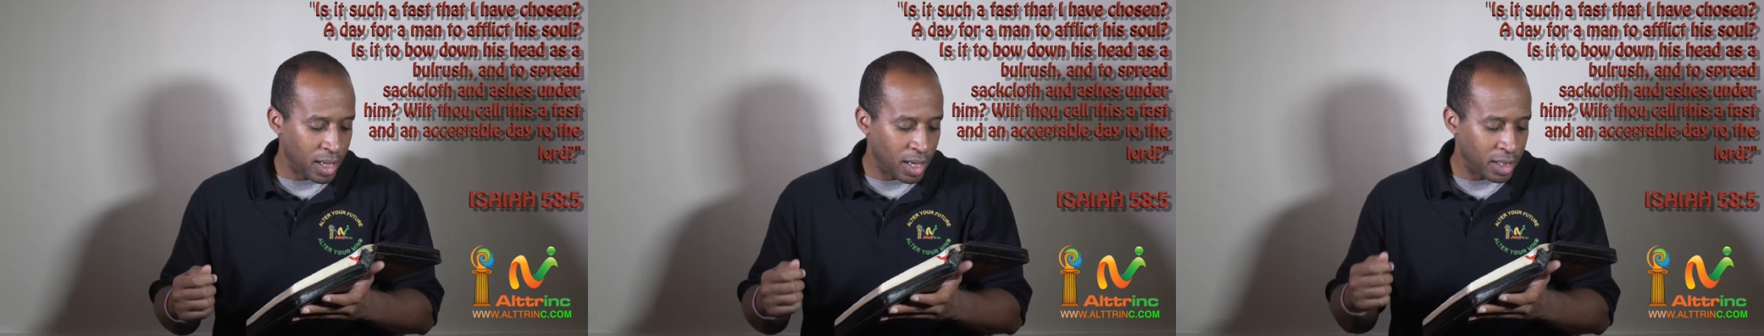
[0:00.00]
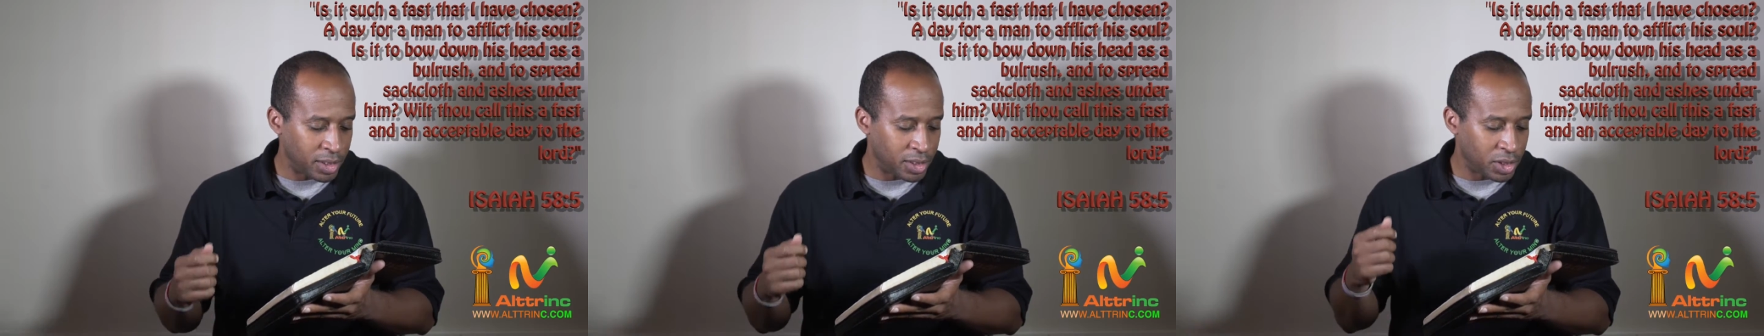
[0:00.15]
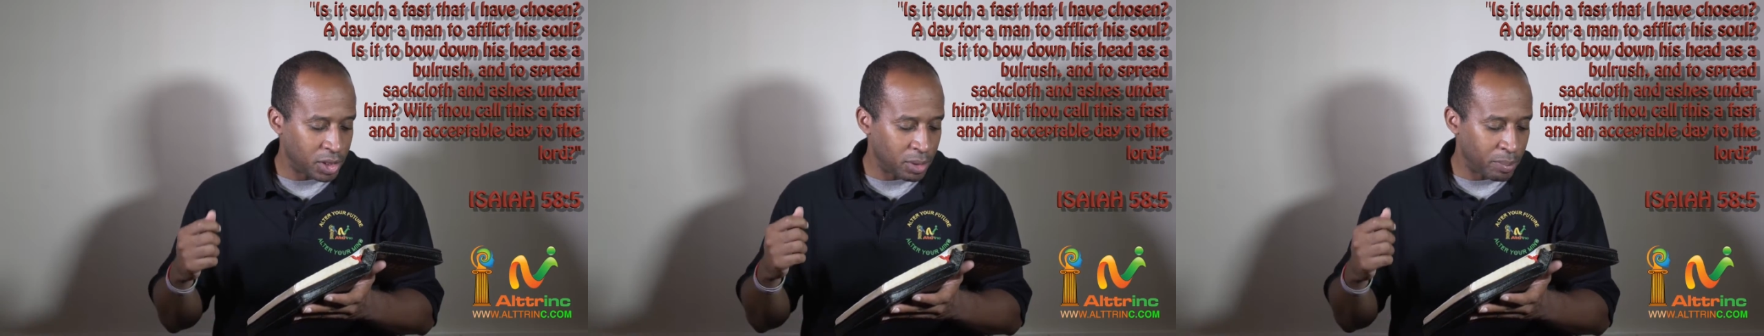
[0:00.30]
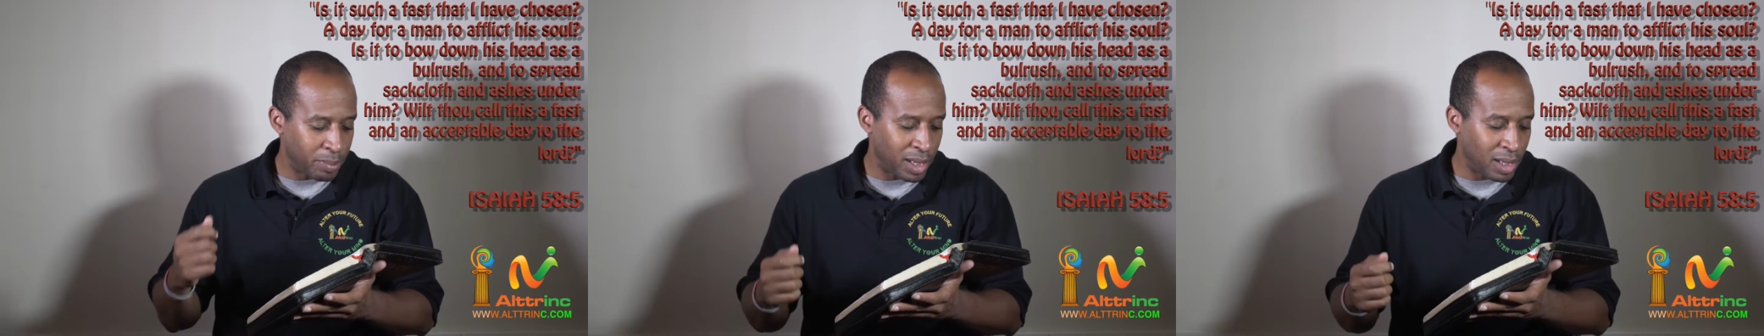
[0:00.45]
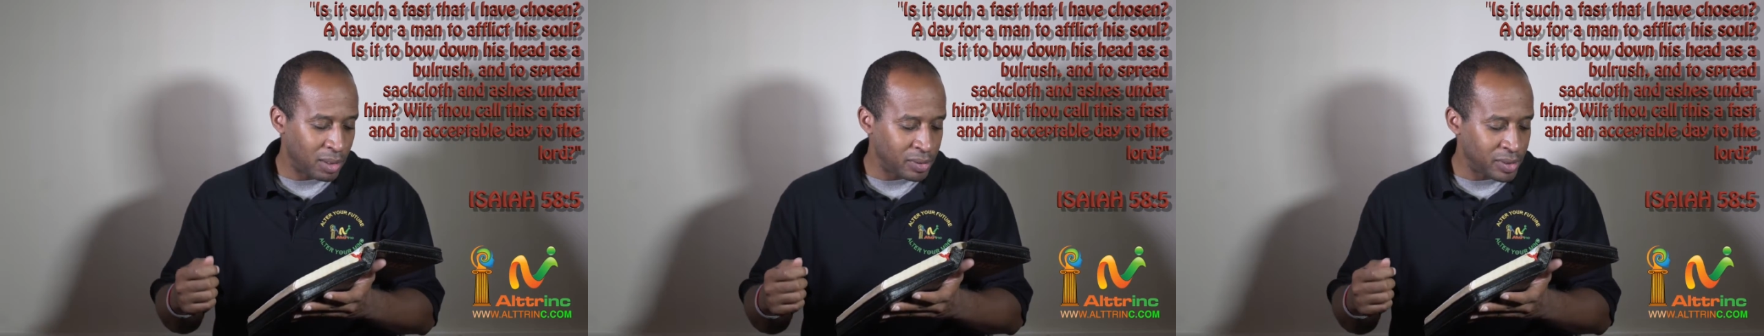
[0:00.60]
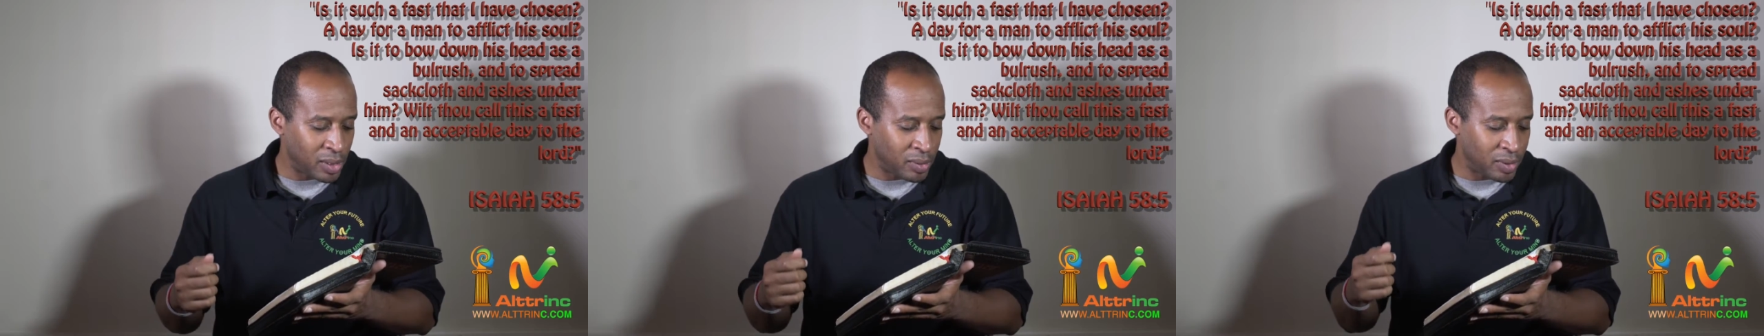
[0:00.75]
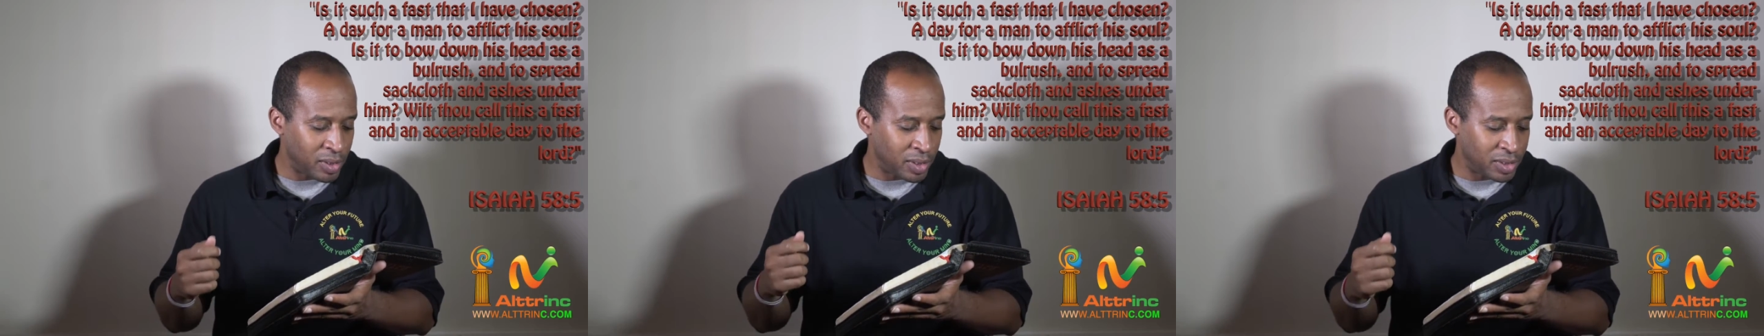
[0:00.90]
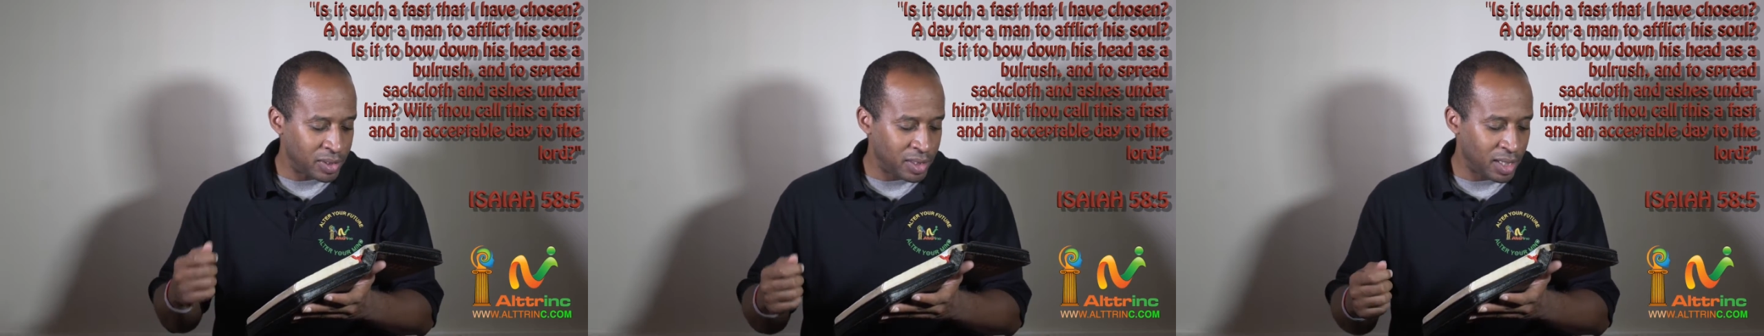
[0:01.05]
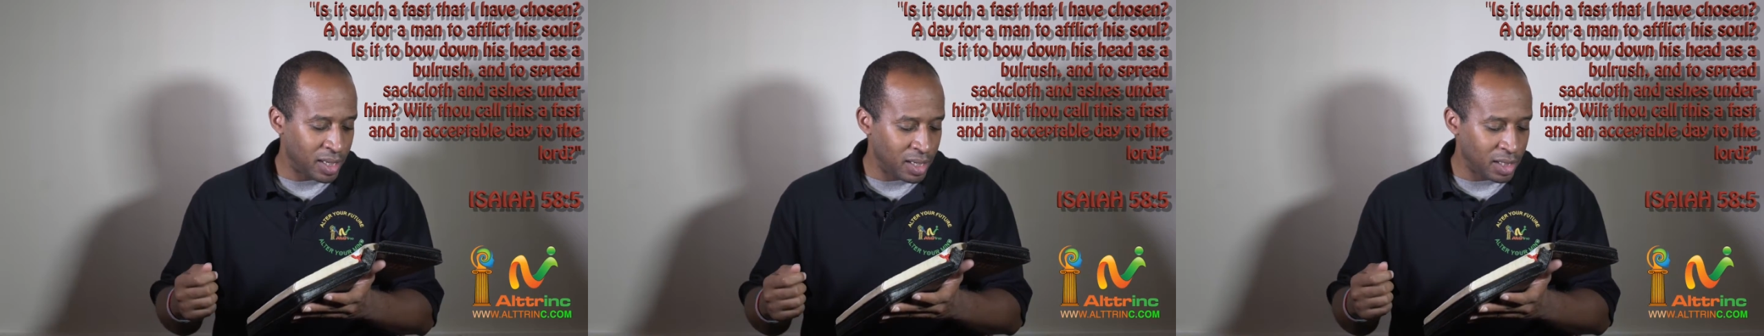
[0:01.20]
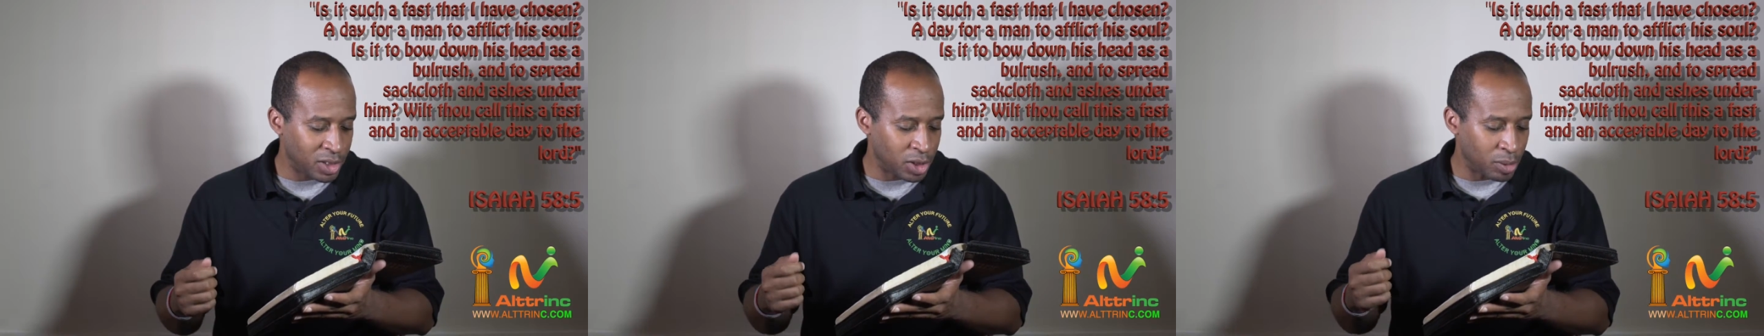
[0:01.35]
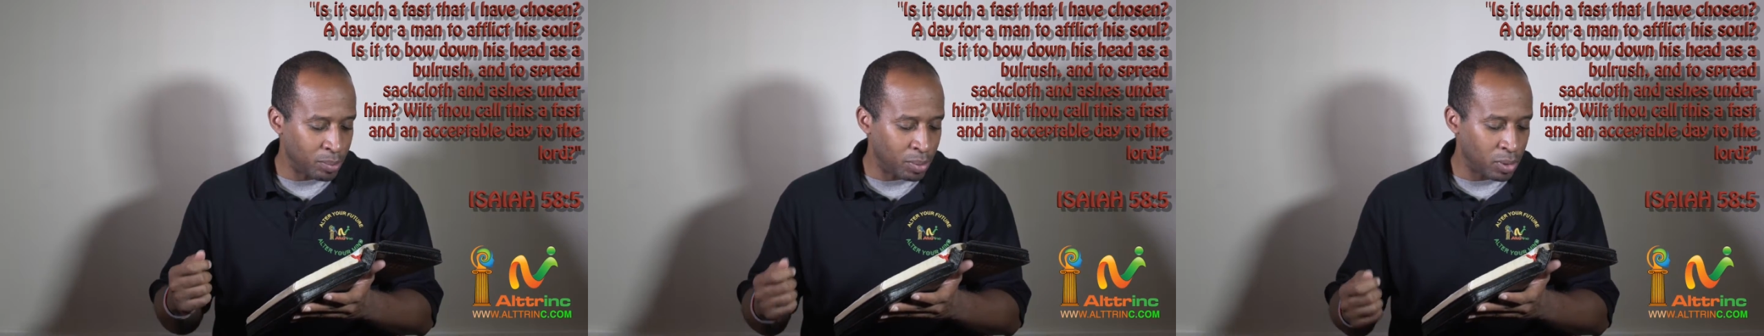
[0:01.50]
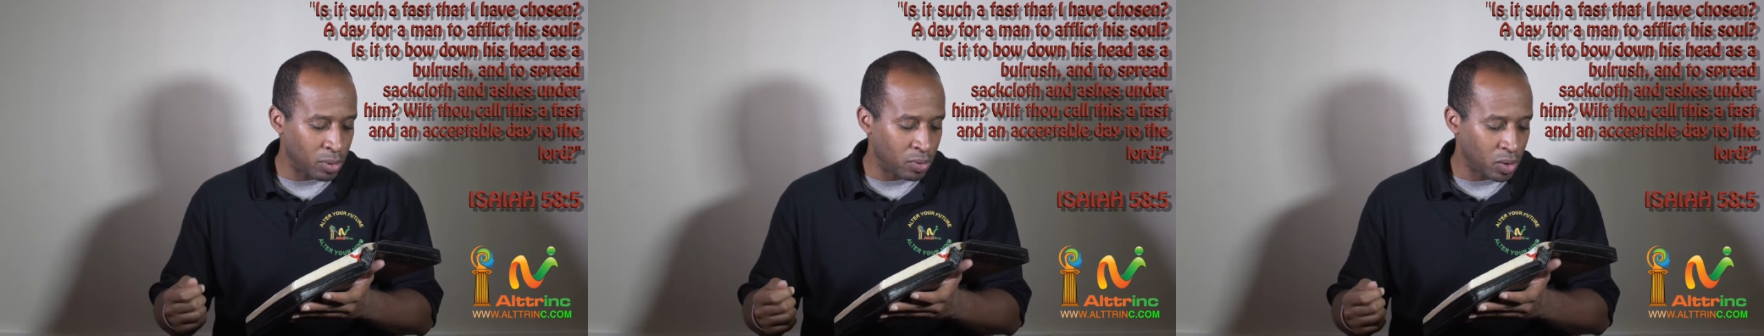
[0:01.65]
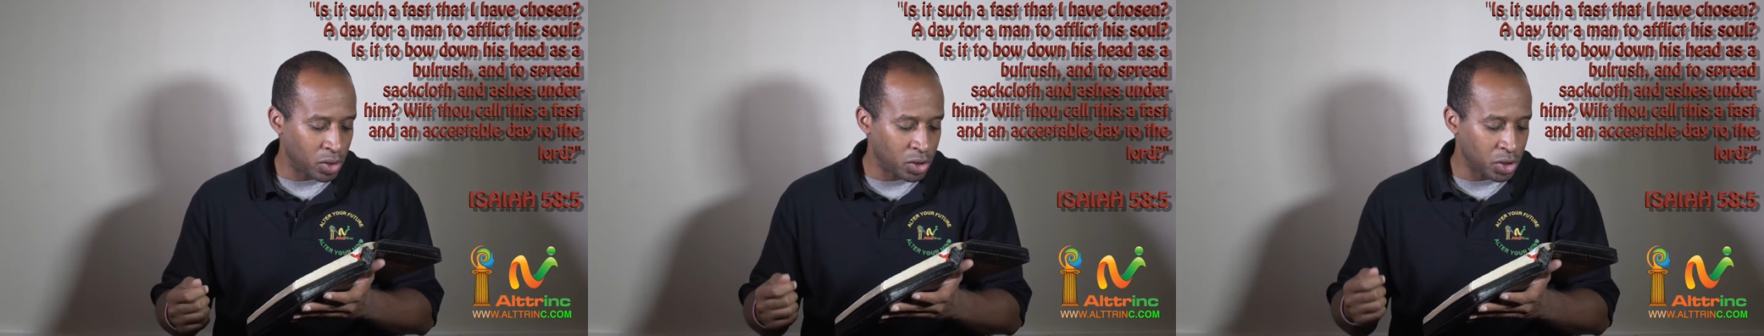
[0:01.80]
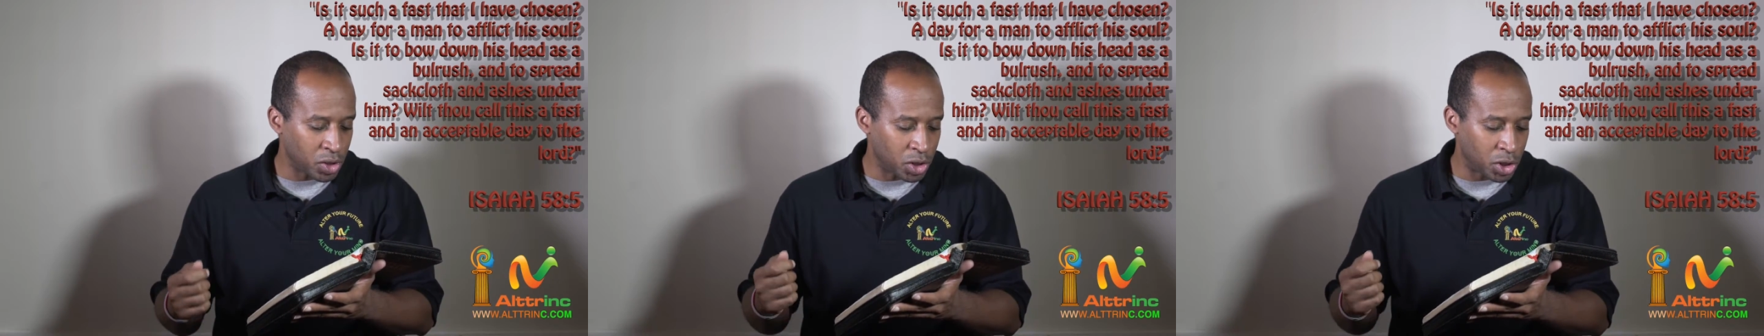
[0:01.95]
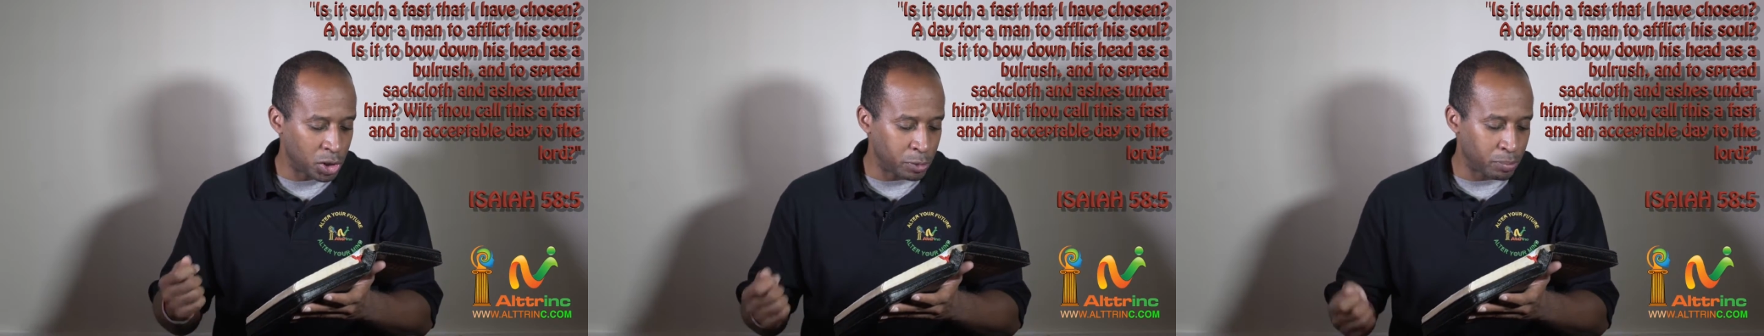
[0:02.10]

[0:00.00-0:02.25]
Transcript: Is it to bow down his head as a bulrush and